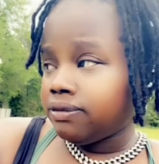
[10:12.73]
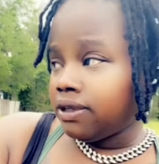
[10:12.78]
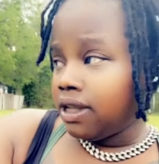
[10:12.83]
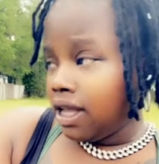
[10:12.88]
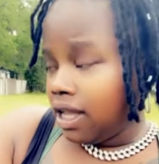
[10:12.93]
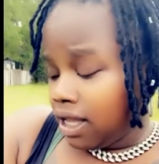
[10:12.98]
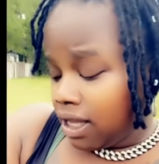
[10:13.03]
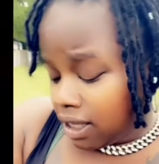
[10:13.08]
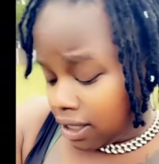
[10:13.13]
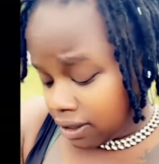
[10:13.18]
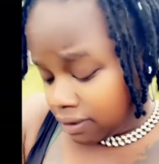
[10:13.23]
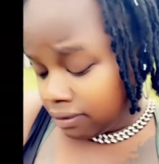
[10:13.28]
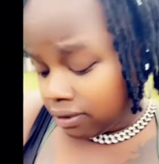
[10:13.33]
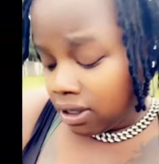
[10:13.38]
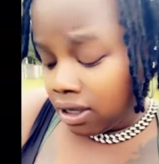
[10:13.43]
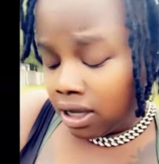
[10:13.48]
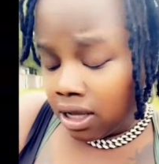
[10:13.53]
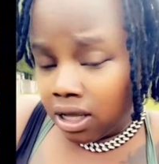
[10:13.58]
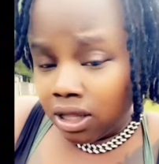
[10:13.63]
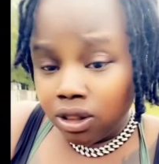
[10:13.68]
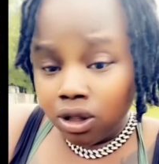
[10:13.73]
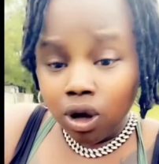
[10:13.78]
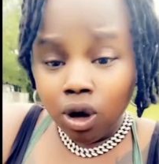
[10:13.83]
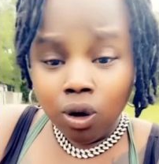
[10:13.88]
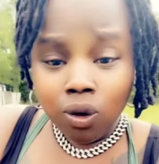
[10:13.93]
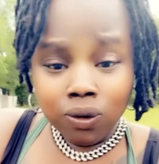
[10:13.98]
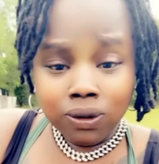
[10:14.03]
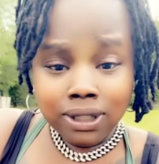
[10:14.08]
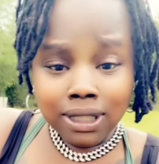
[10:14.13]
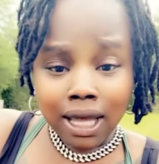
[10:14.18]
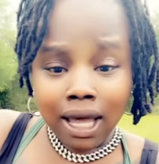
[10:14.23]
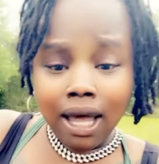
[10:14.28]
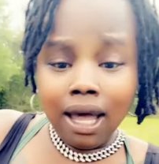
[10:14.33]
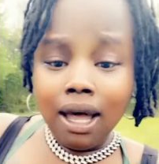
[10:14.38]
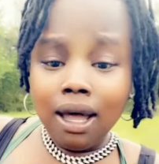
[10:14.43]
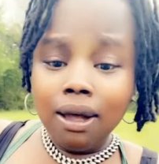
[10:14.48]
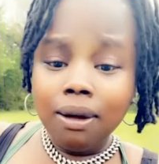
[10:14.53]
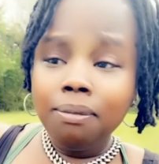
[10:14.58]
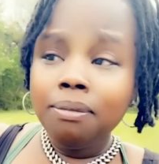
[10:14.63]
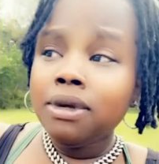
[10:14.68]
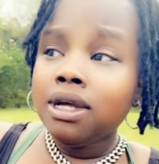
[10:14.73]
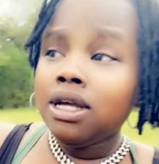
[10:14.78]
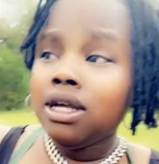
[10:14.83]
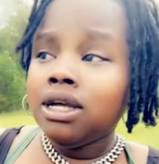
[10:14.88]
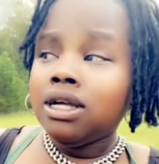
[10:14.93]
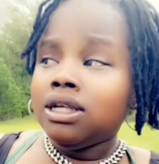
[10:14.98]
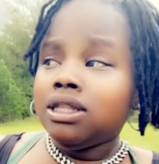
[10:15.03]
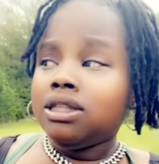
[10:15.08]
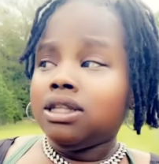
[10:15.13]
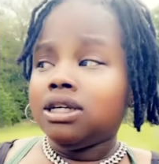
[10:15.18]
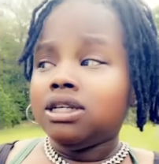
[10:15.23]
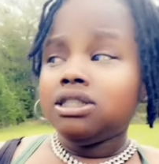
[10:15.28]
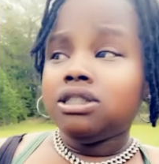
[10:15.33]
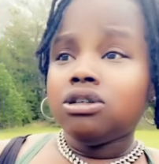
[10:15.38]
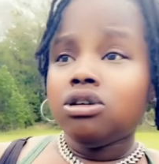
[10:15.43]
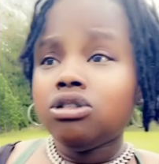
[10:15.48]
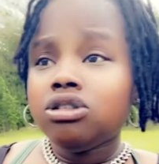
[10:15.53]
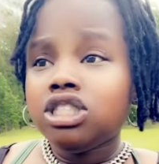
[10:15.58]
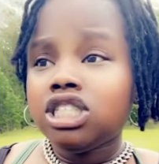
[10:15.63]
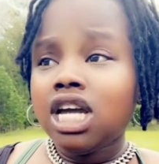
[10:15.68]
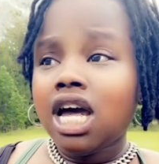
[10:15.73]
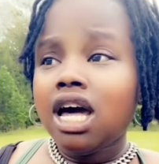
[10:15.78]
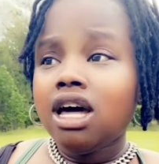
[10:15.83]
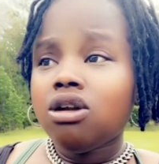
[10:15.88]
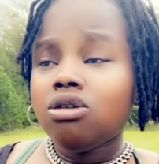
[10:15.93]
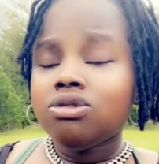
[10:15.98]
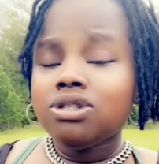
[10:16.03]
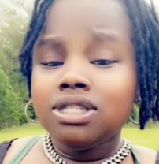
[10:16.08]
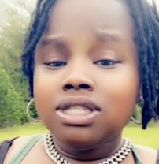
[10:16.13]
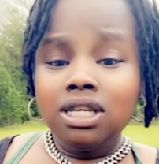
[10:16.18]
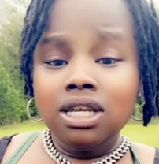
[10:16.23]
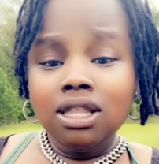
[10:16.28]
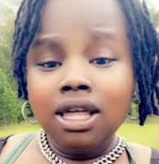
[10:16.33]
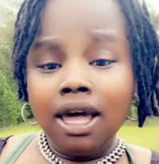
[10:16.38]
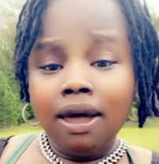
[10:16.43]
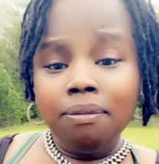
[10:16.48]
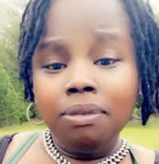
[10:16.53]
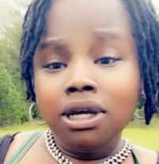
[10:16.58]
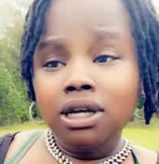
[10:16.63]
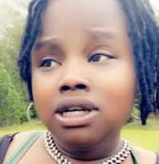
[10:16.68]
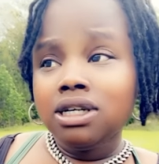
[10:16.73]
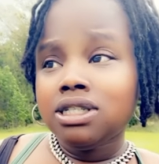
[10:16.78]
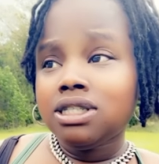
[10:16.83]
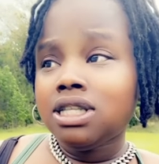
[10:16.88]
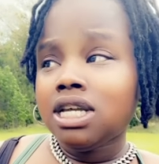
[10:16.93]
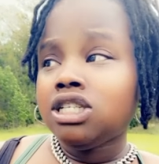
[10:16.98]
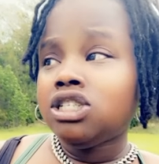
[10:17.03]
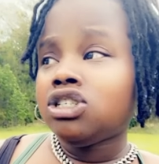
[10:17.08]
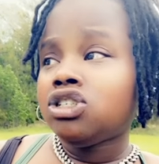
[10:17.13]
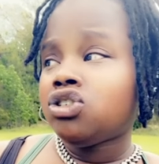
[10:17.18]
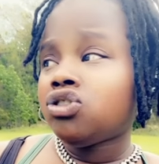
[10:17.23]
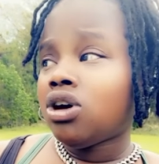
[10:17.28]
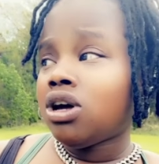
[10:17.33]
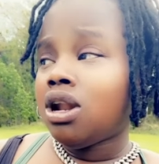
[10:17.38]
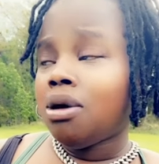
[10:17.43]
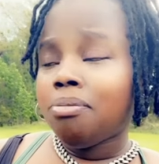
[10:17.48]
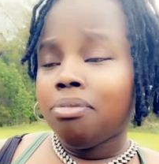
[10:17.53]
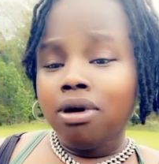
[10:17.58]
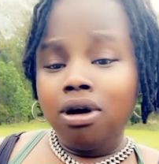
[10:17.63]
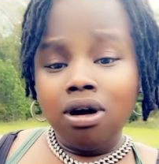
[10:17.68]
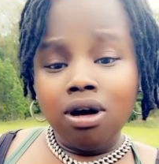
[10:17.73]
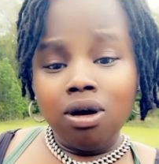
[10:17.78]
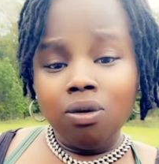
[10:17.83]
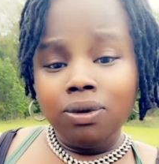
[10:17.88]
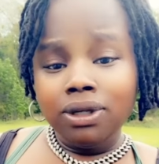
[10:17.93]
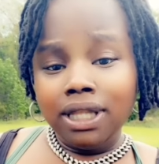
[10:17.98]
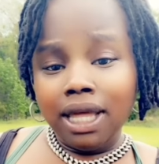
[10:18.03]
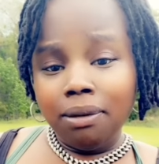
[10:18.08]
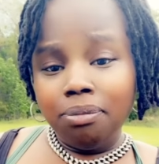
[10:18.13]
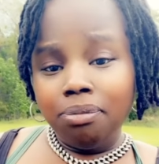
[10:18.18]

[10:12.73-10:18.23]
And the whole time, the adult child don't see that because they just trying to bond with their